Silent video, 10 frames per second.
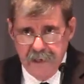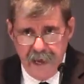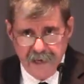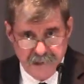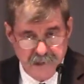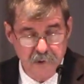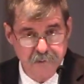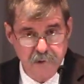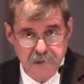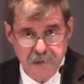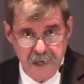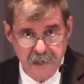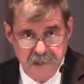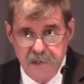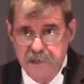as the scripture
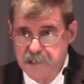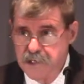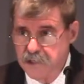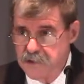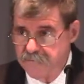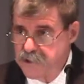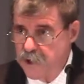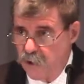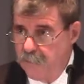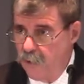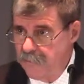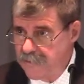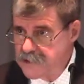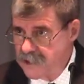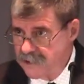says, the sins of Jeroboam the
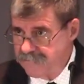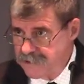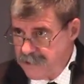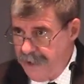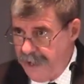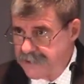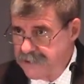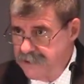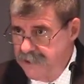son of Nebat.